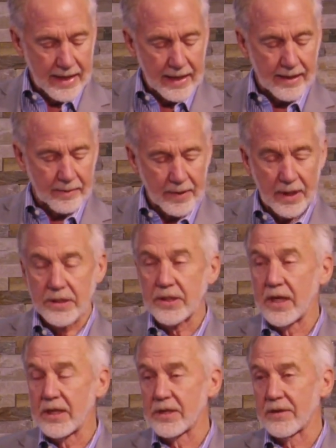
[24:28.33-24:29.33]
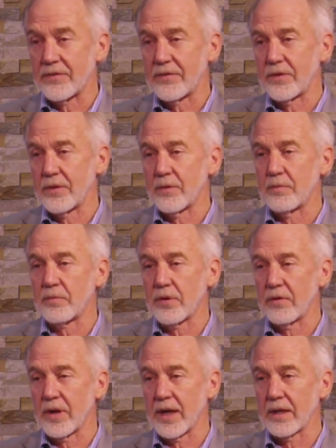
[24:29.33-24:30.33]
And I'm going to change a few
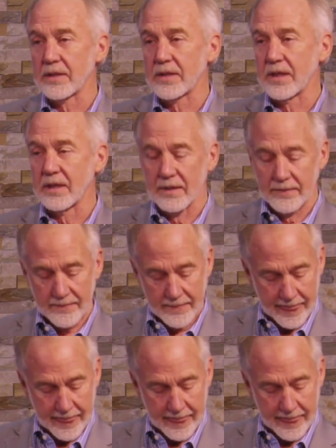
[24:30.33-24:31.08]
pronouns here.